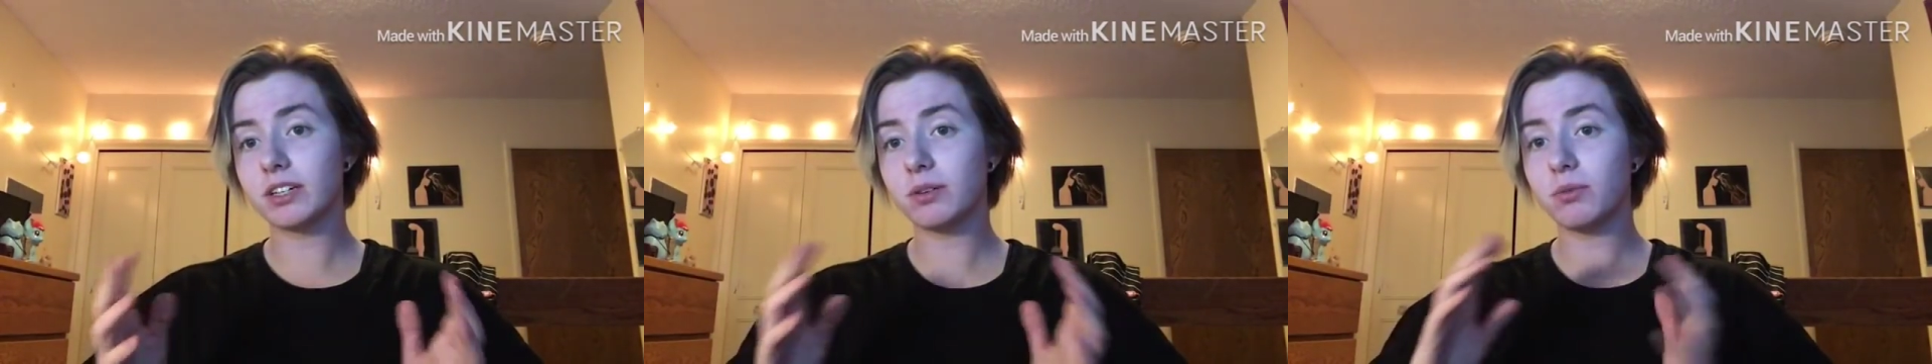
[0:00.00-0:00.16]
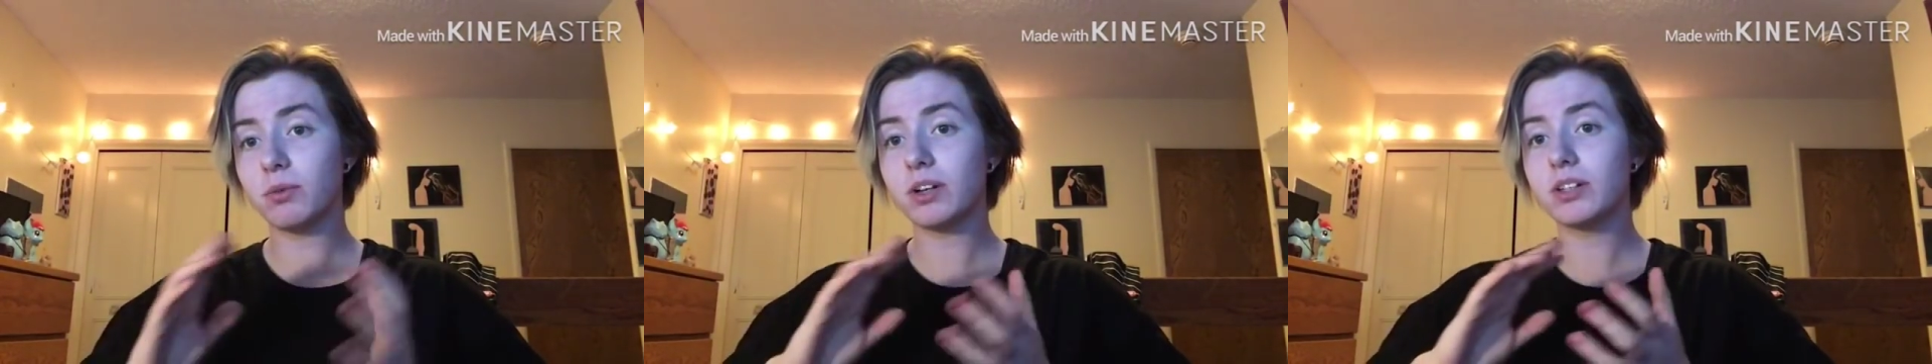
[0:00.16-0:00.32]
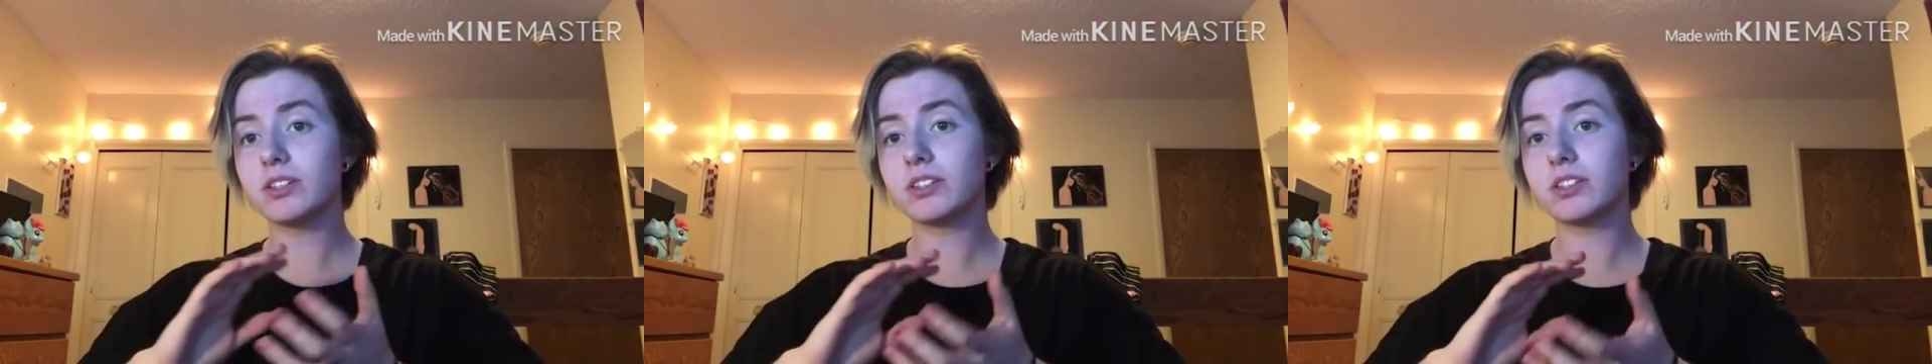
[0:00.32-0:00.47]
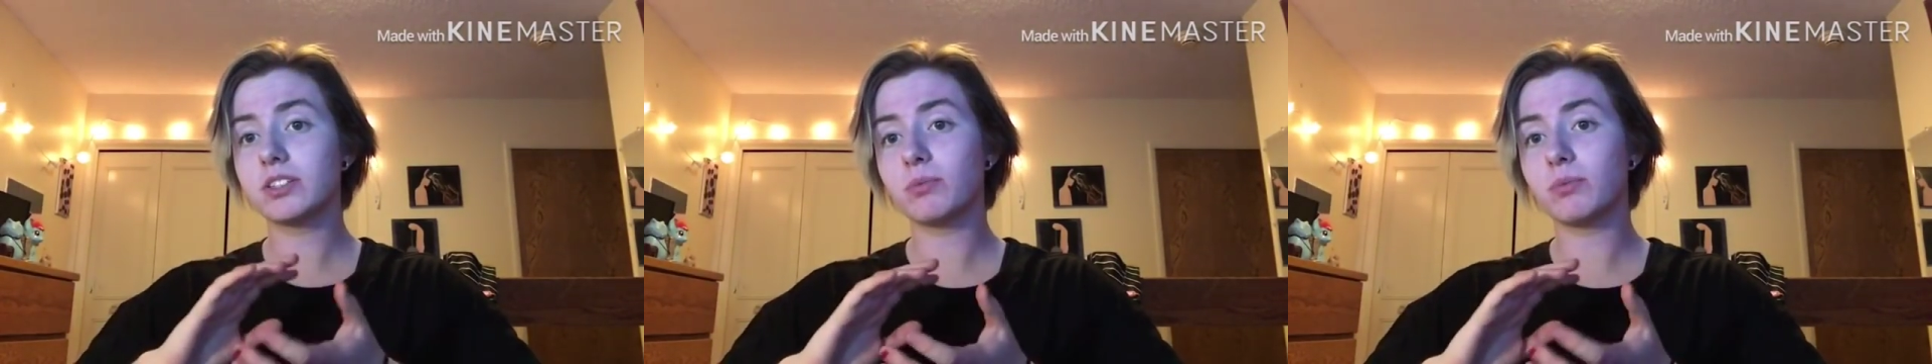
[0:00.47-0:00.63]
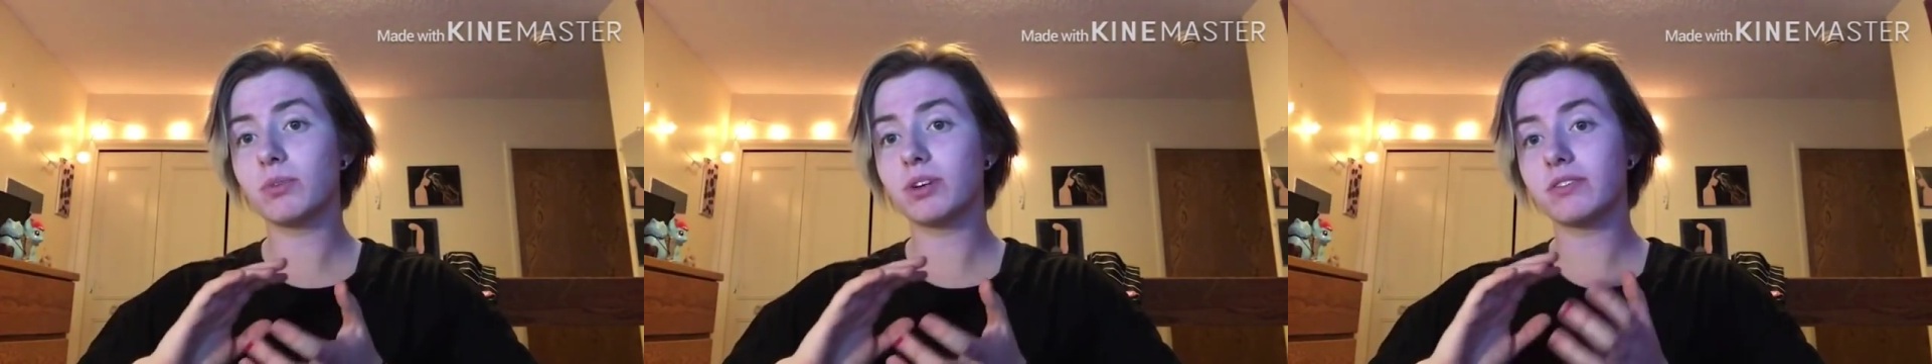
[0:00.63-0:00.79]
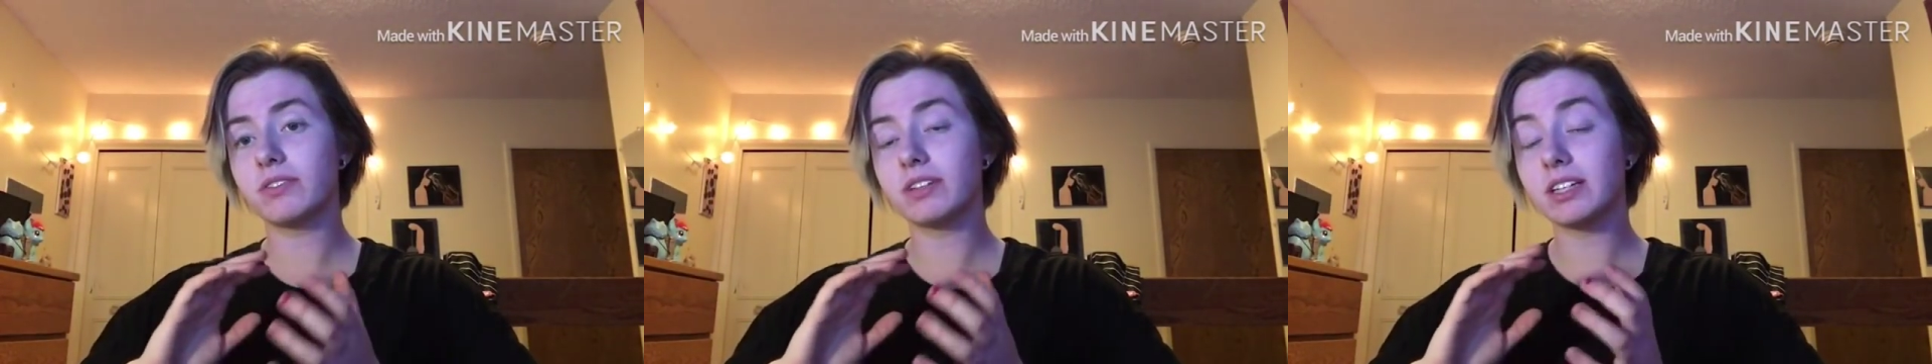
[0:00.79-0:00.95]
it was
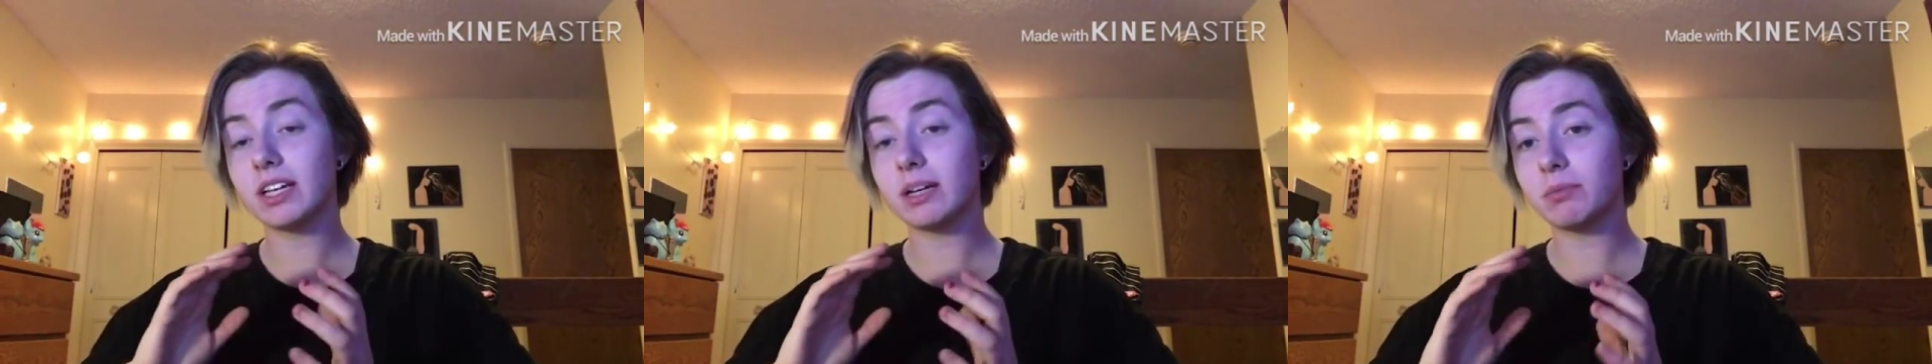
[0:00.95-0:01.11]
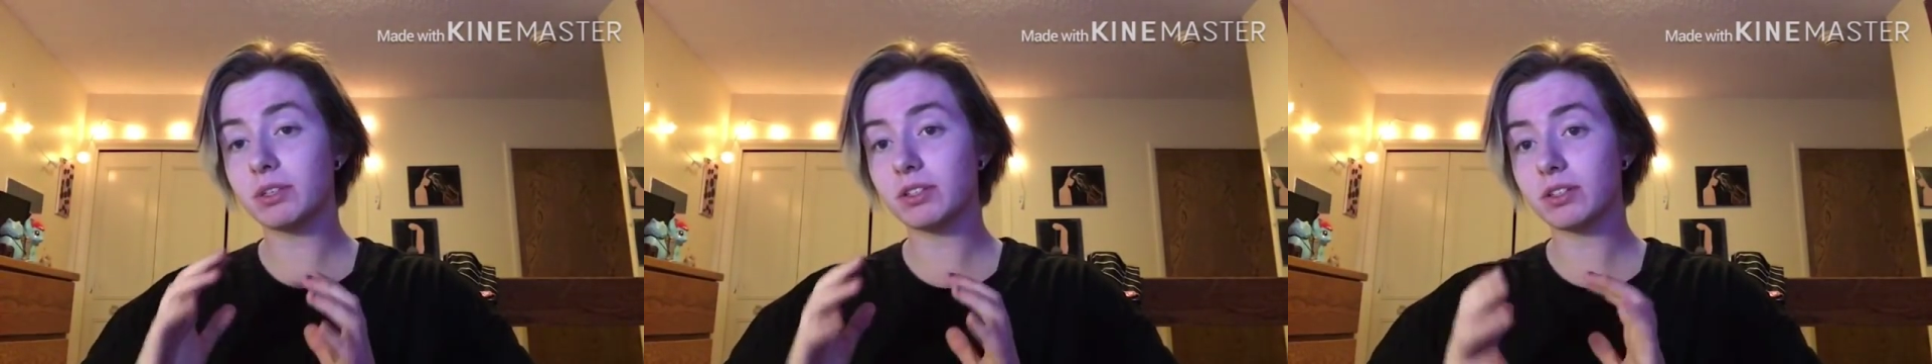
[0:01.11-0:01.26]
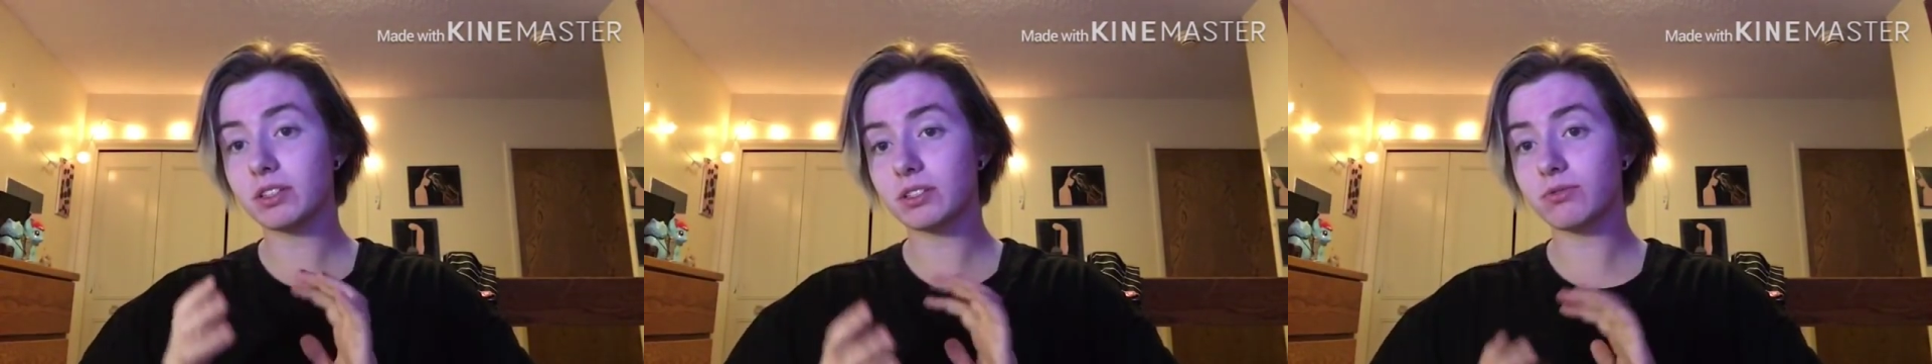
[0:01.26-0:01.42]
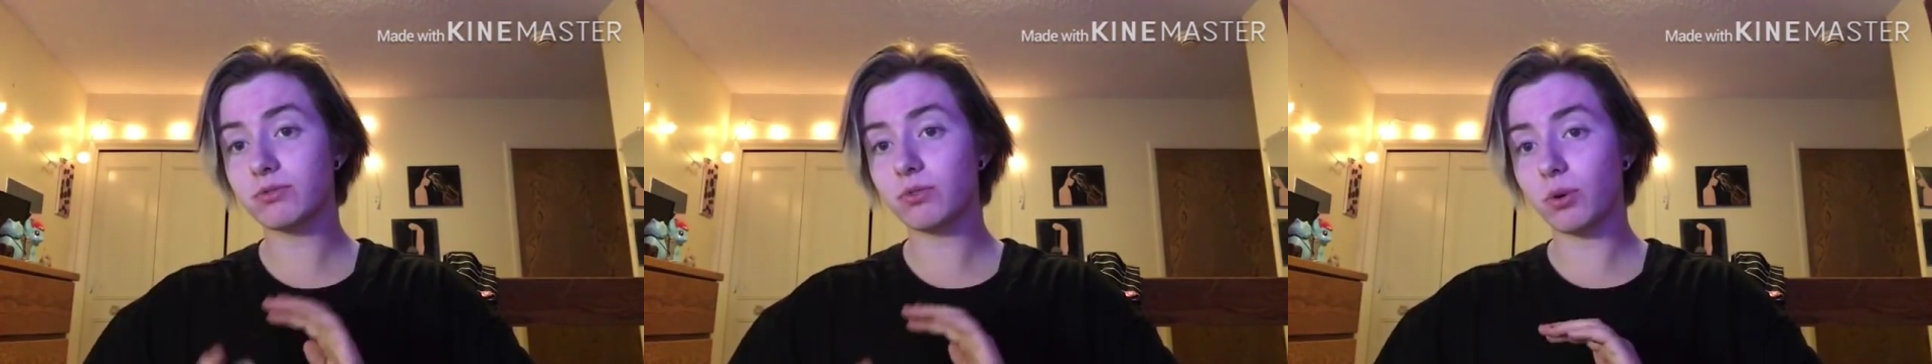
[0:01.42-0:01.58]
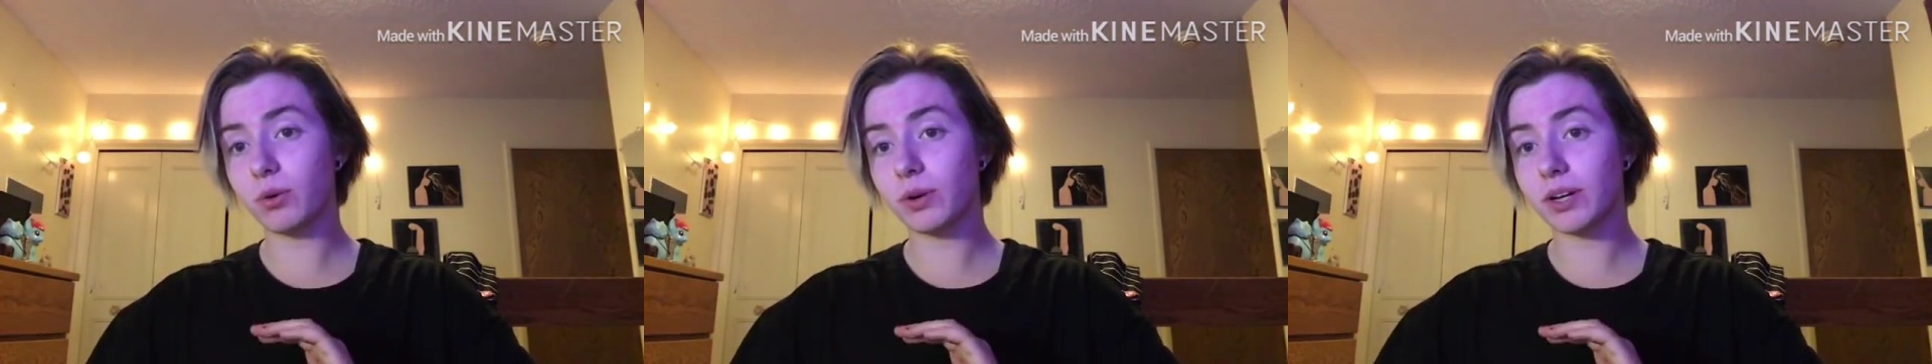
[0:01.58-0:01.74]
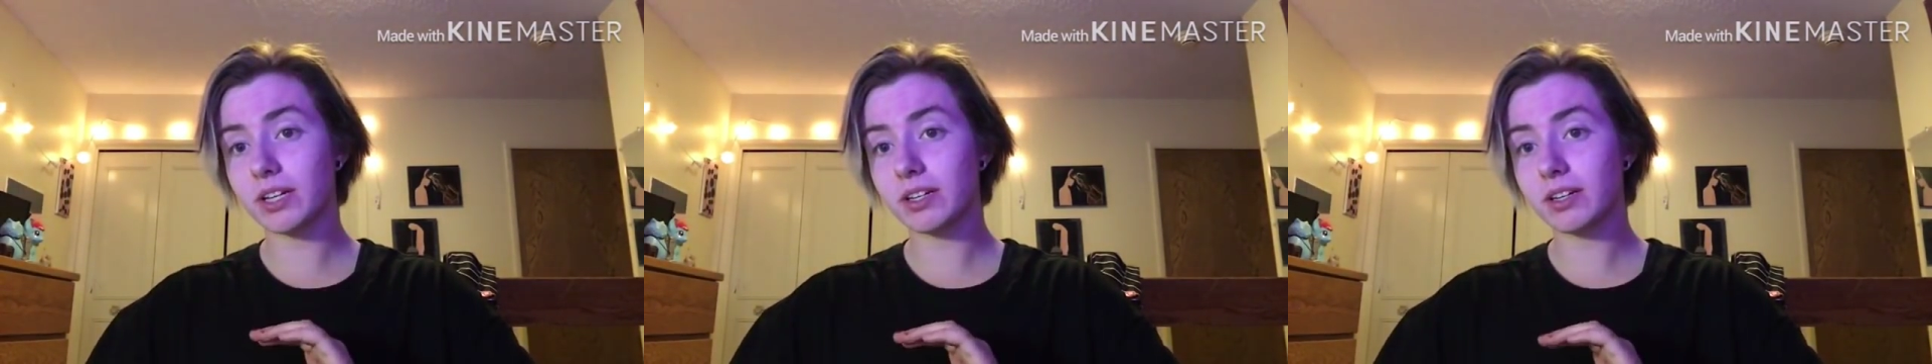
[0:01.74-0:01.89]
somewhat of a nebulous
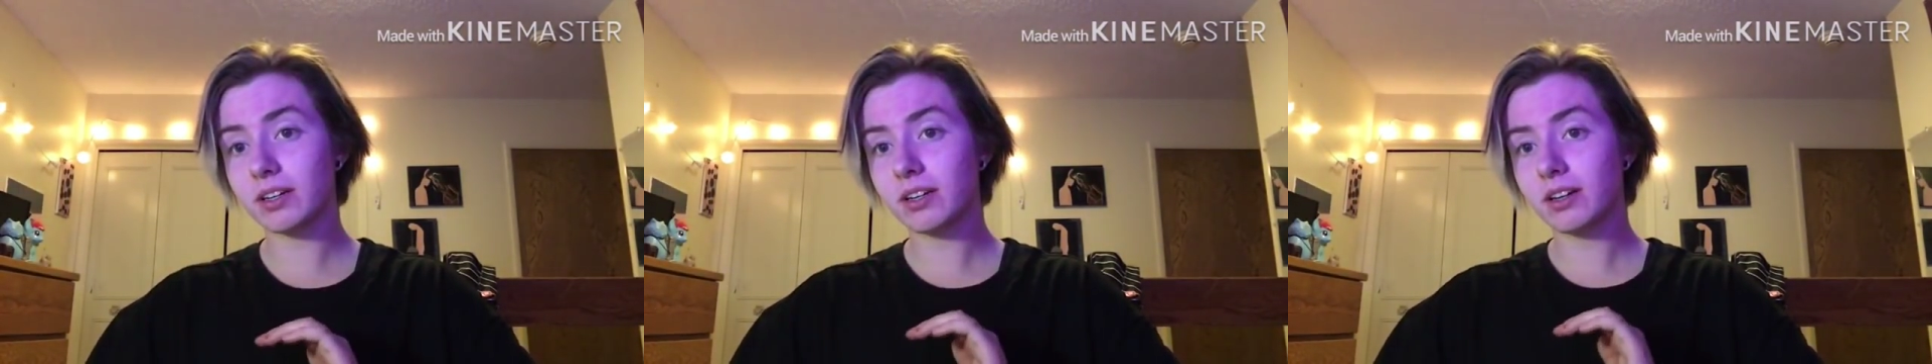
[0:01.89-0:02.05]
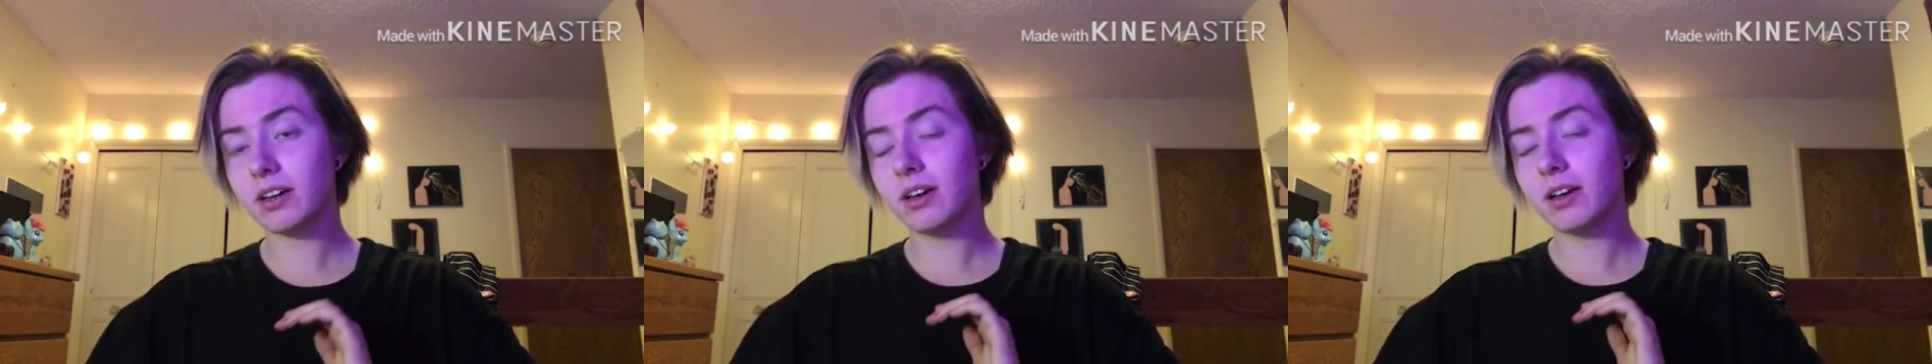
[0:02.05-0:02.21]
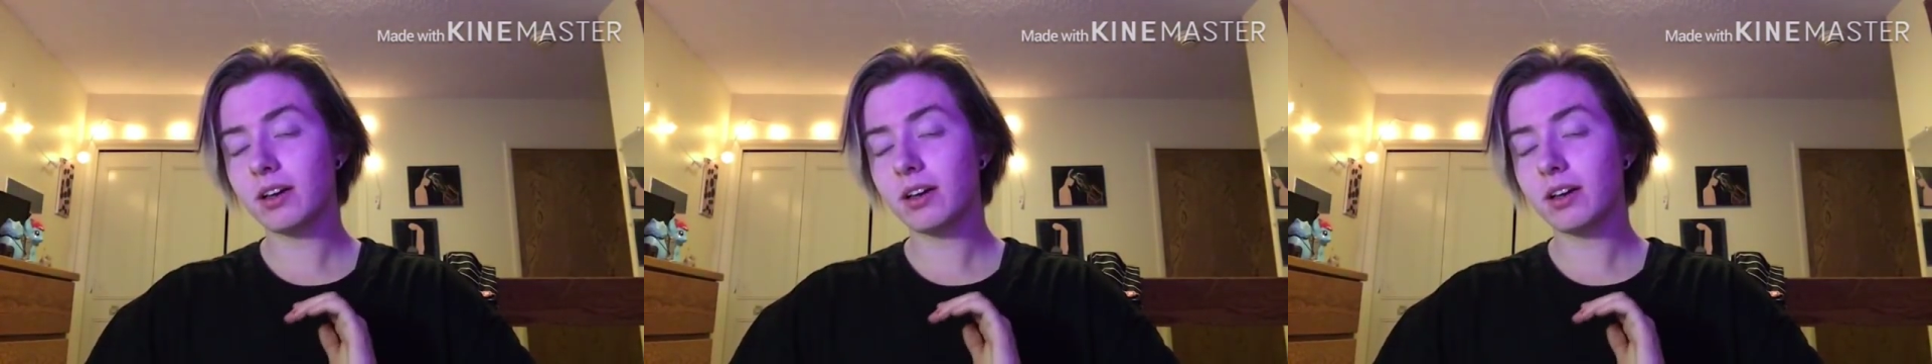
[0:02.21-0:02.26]
void.